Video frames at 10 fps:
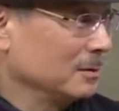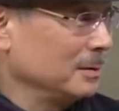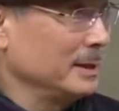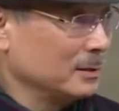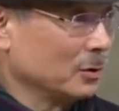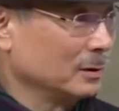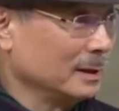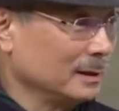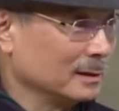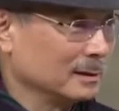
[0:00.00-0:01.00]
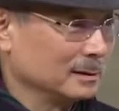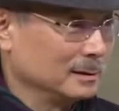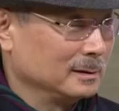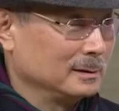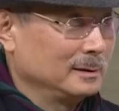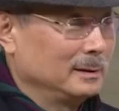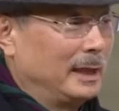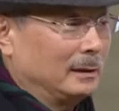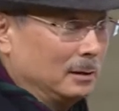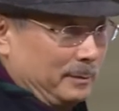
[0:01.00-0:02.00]
However, I
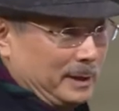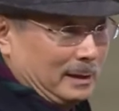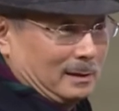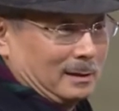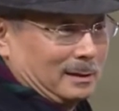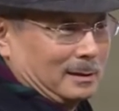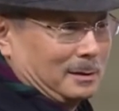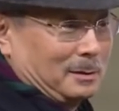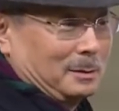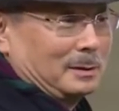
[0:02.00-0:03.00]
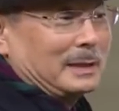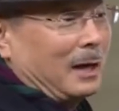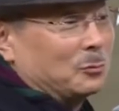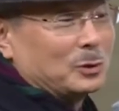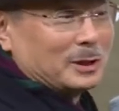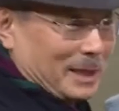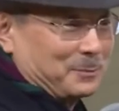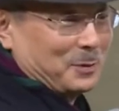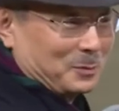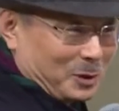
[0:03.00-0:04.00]
prefer the less expensive Atomy
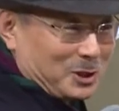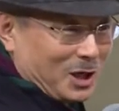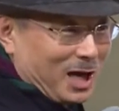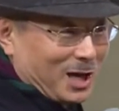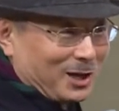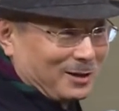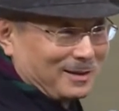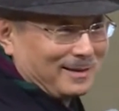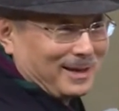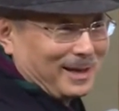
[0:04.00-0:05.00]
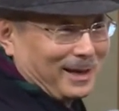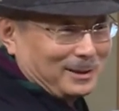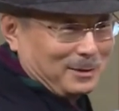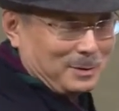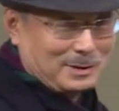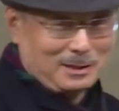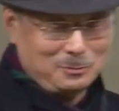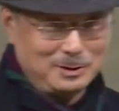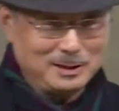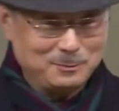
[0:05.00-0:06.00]
products. I always
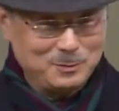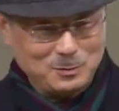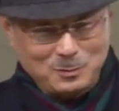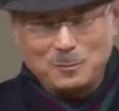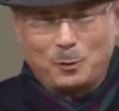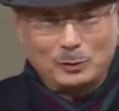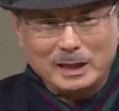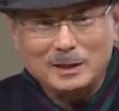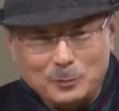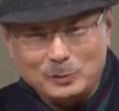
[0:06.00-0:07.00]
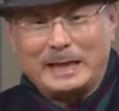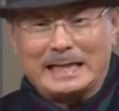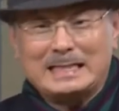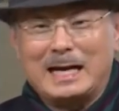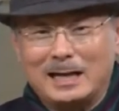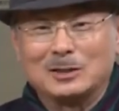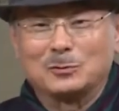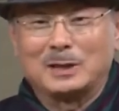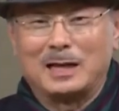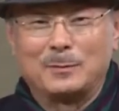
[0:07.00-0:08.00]
pack several Atomy products when I travel,
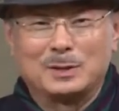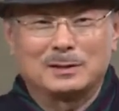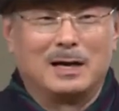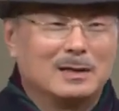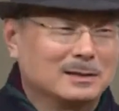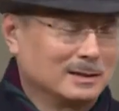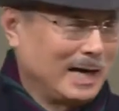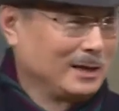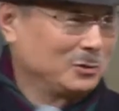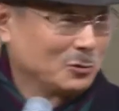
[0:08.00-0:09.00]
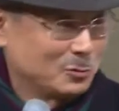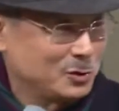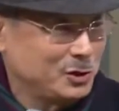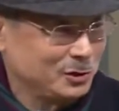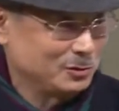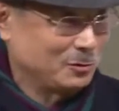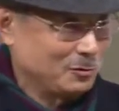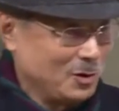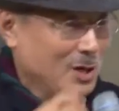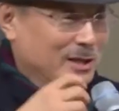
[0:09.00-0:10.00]
and I would line them up in
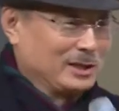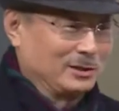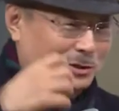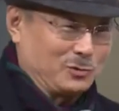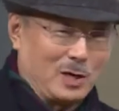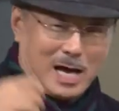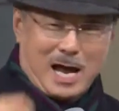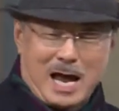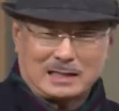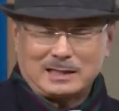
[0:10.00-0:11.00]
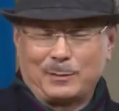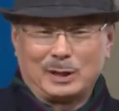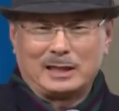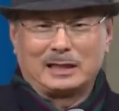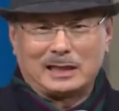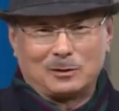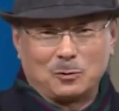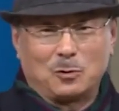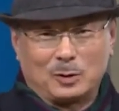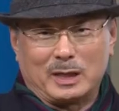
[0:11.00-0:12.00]
the bathroom as soon as I arrive
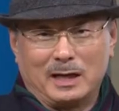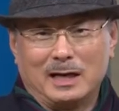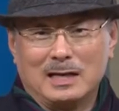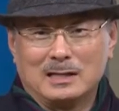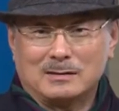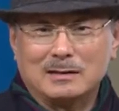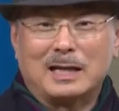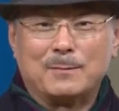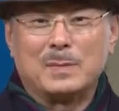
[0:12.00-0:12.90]
and use them.